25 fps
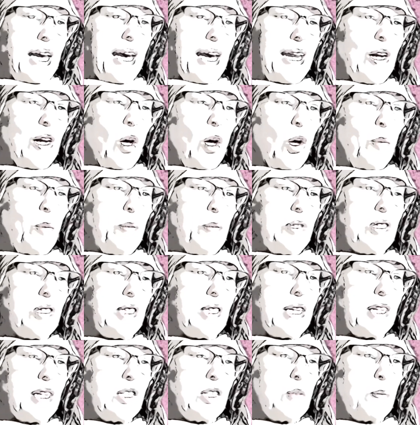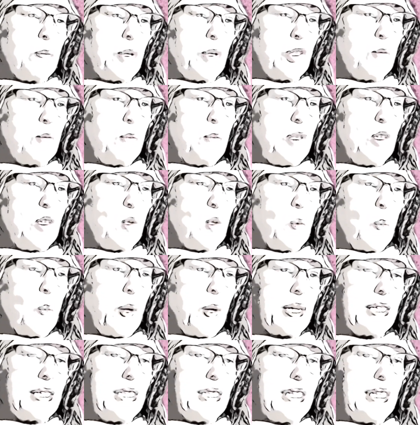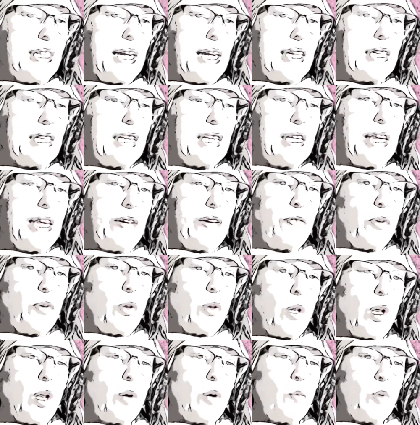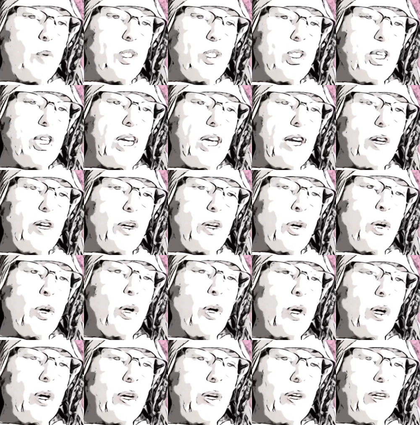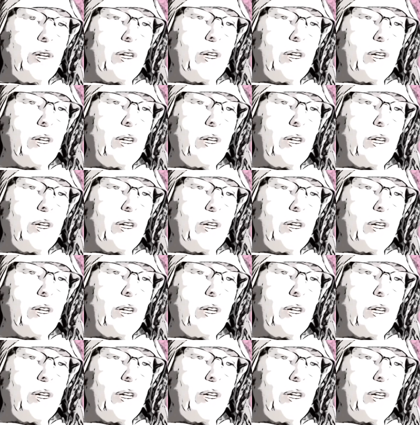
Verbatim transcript: and all mistakes must be corrected at the level on which they occur.